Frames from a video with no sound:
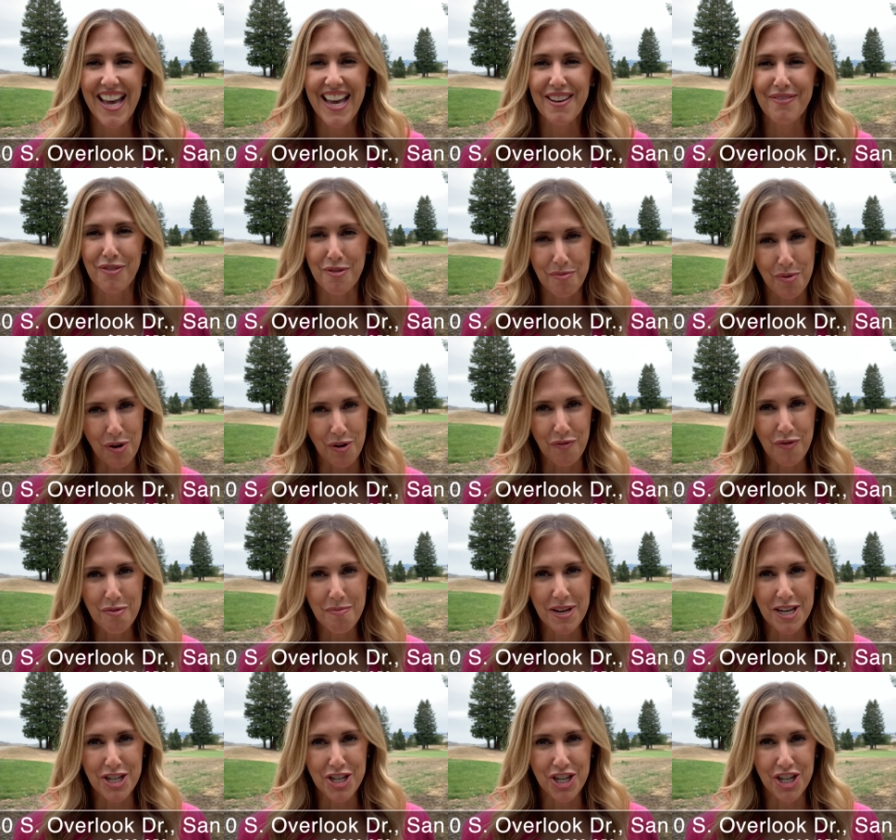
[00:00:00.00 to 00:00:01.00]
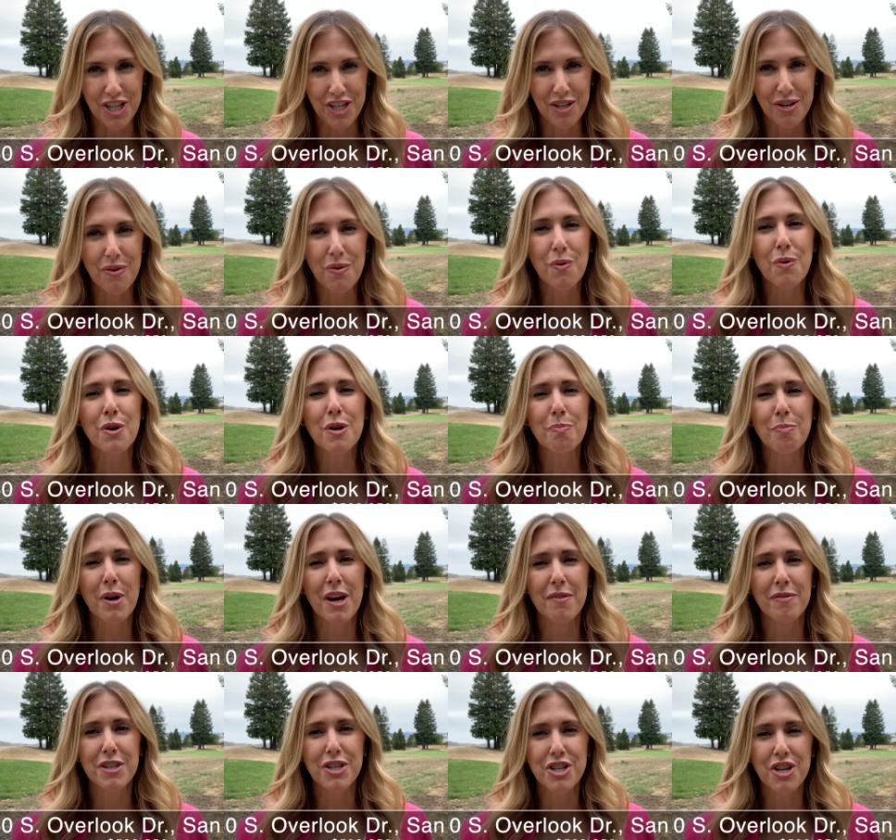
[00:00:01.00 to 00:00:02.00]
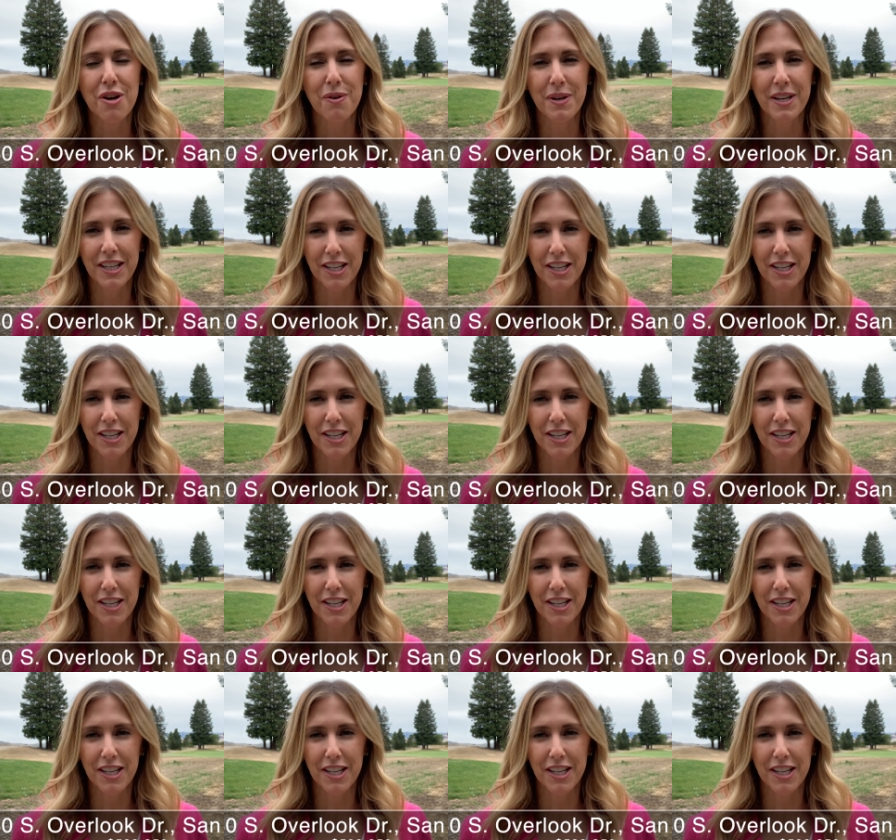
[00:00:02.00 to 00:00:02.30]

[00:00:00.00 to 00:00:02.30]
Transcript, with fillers: For more information or a private showing,